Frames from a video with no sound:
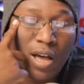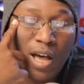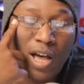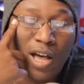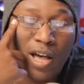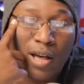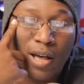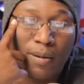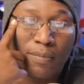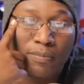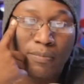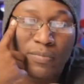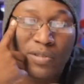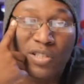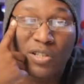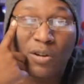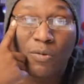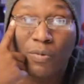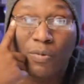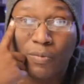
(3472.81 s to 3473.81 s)
Um,
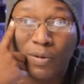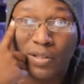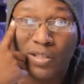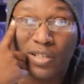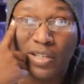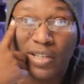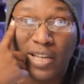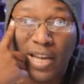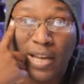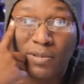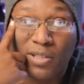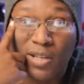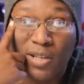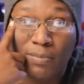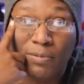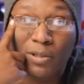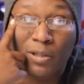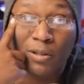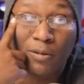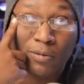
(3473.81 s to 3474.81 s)
so we went to
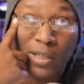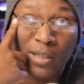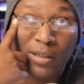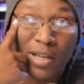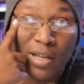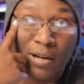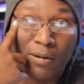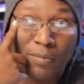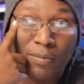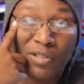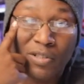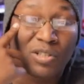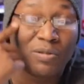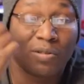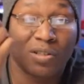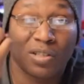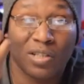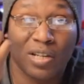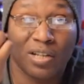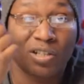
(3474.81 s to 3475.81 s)
GameStop to go get that on my
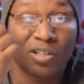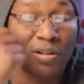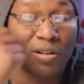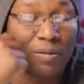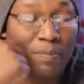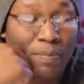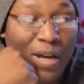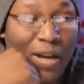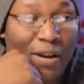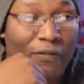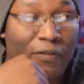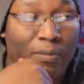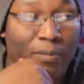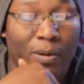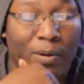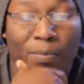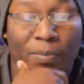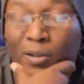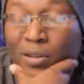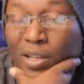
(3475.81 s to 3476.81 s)
shoes. Says she'd buy it for
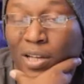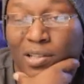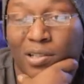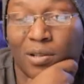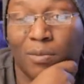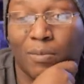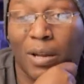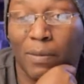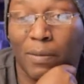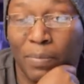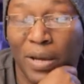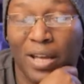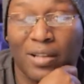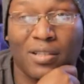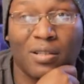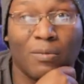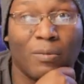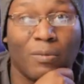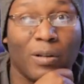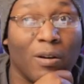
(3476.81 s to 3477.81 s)
my birthday, so I'm like,
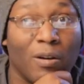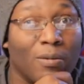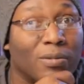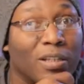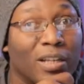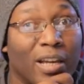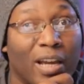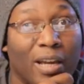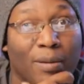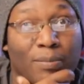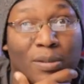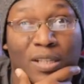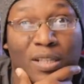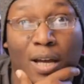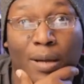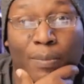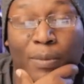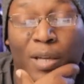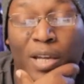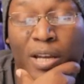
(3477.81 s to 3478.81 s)
bet. So we go up to
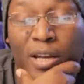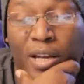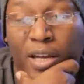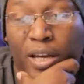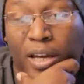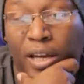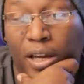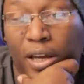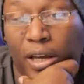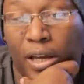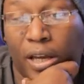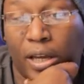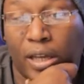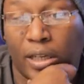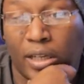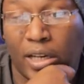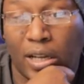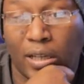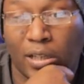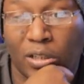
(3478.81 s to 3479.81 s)
GameStop uh,
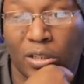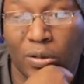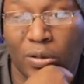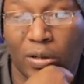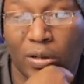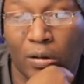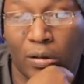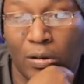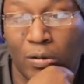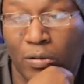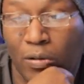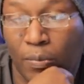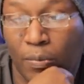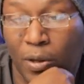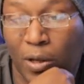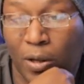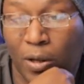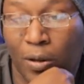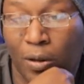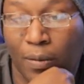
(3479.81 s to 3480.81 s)
down the street in our local
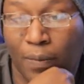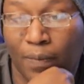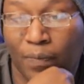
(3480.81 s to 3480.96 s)
mall,